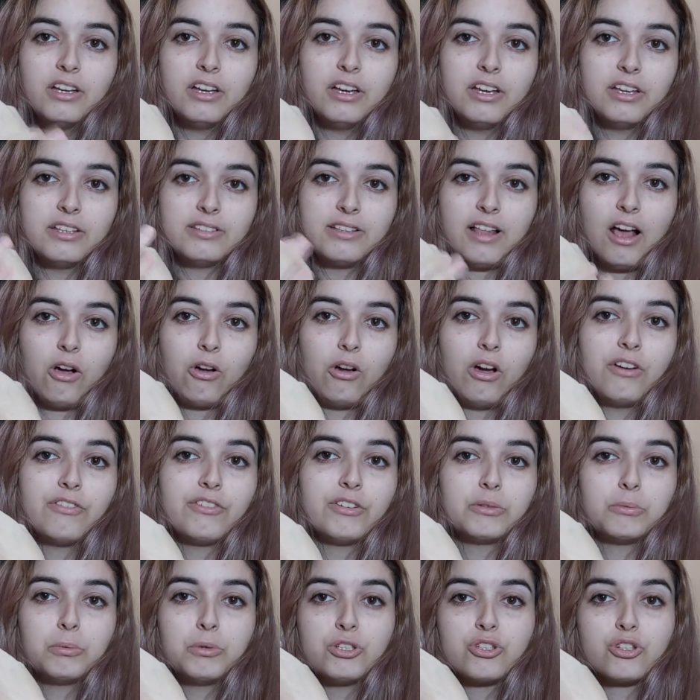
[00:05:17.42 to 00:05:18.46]
is now
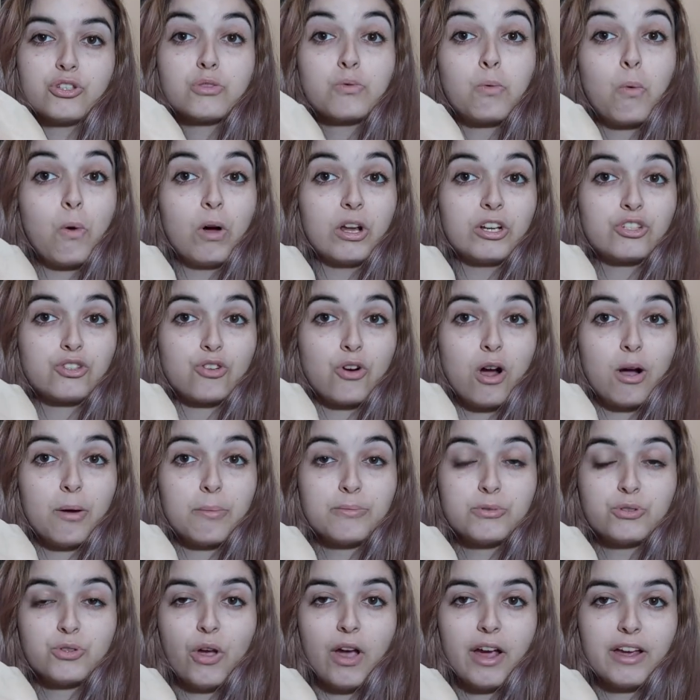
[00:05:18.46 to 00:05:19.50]
covered with just one drop.
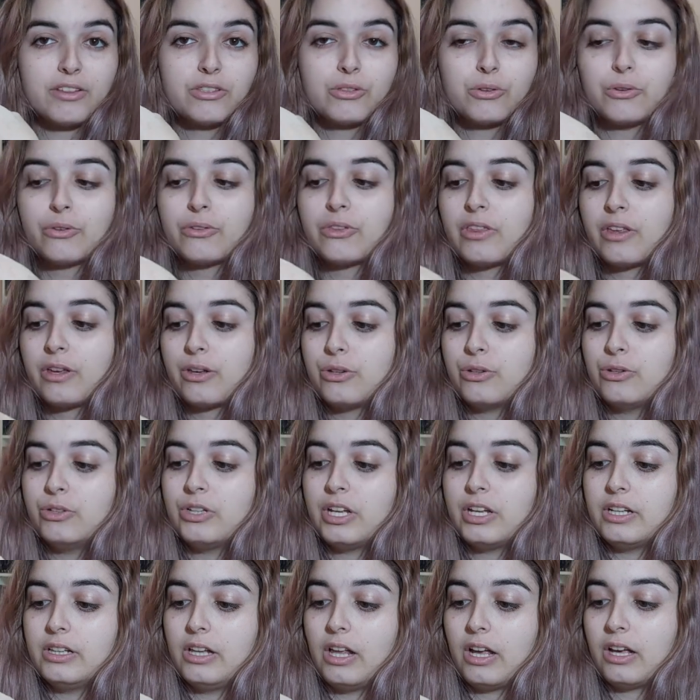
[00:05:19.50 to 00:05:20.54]
So I don't think you
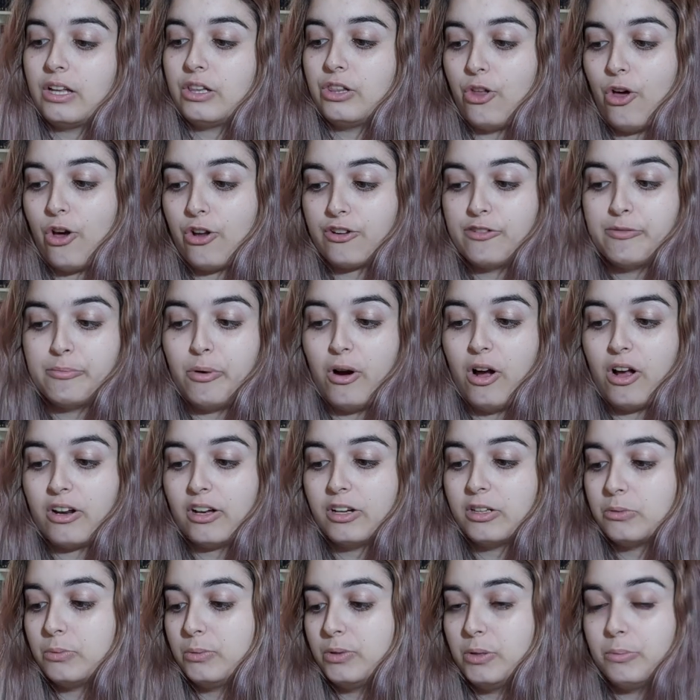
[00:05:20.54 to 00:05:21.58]
need like a lot of
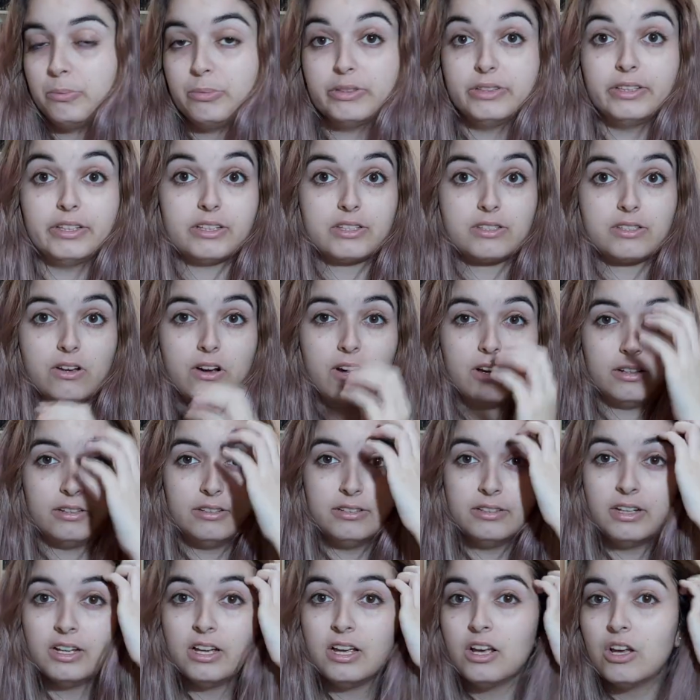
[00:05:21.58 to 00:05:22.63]
product when you put this
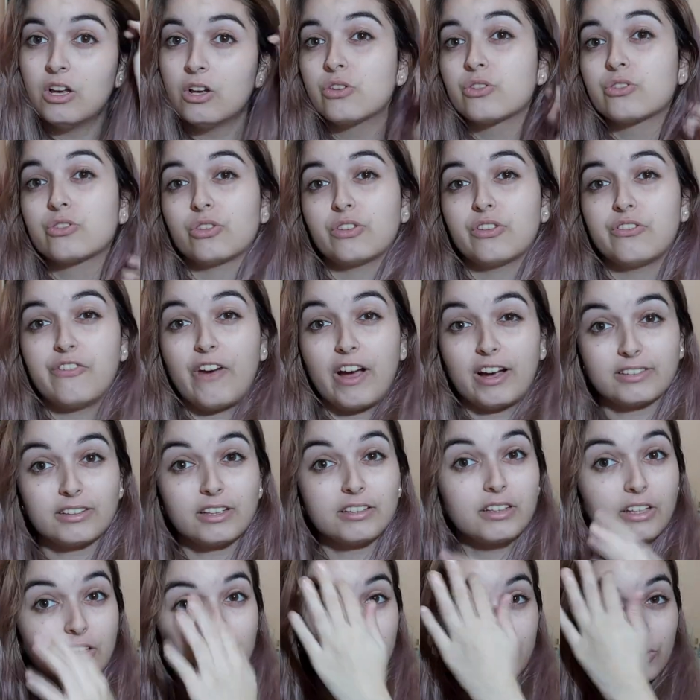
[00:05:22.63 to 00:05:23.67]
on. So the fact that
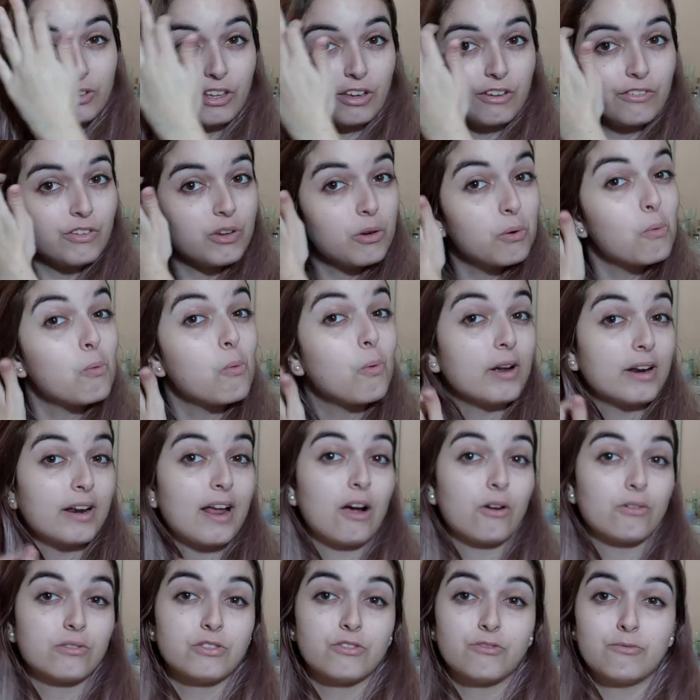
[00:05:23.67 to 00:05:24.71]
they do give you 1
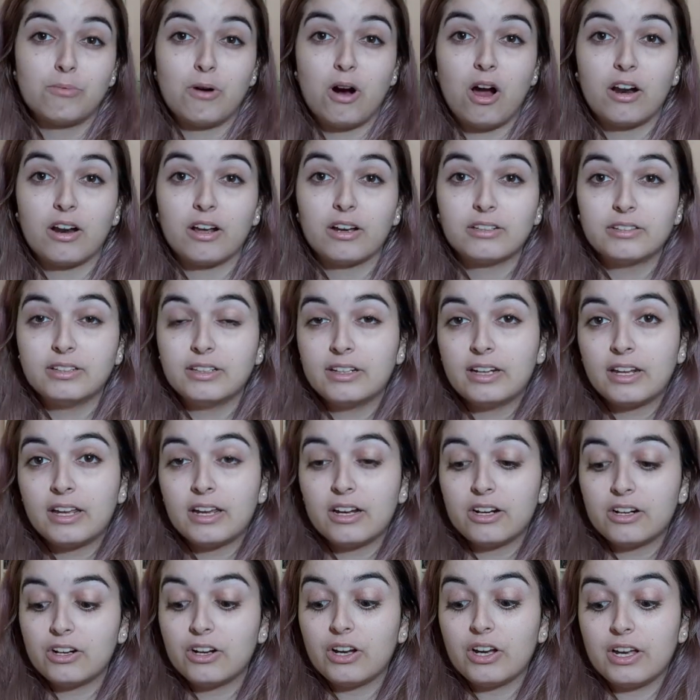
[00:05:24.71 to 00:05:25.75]
ounce of product in
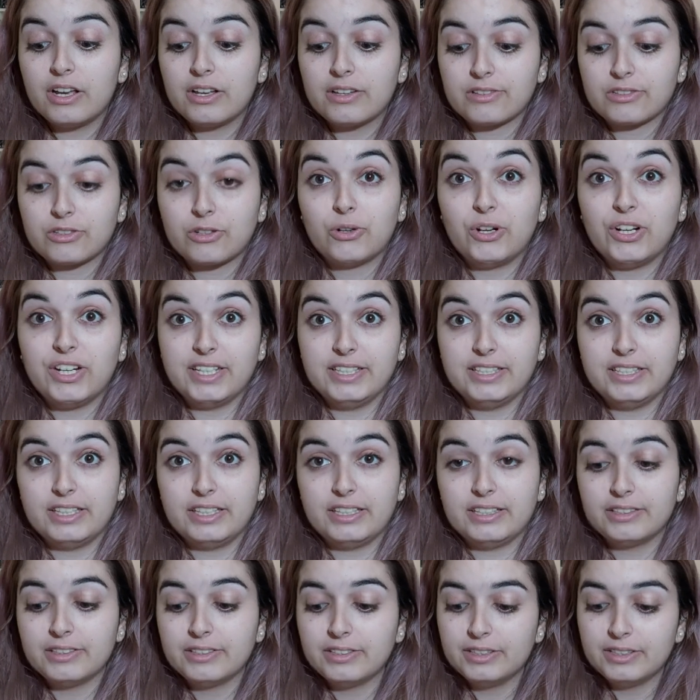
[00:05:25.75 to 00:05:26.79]
here is
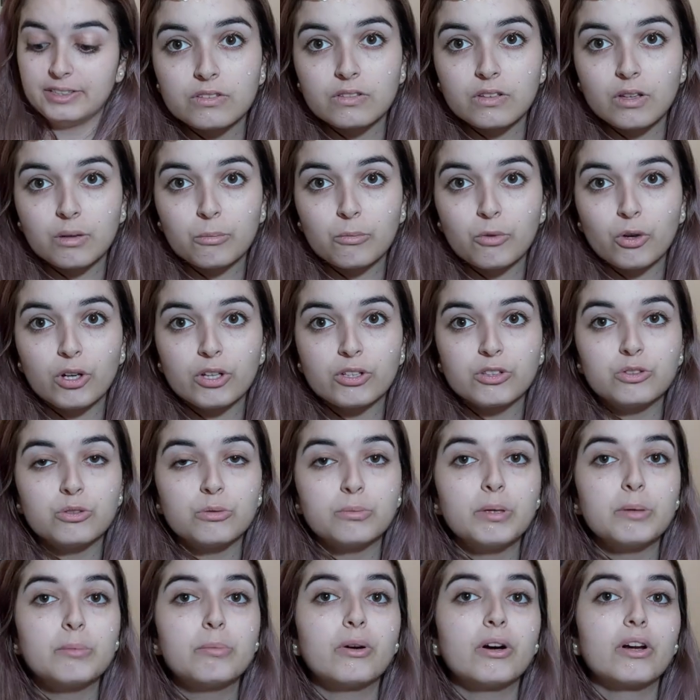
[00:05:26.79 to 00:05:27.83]
crazy. So I'm going to
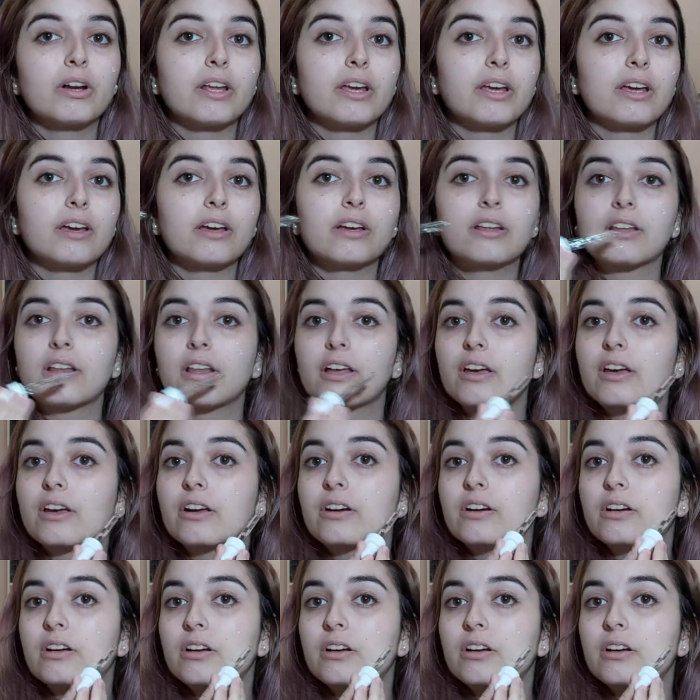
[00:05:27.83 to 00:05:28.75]
be putting like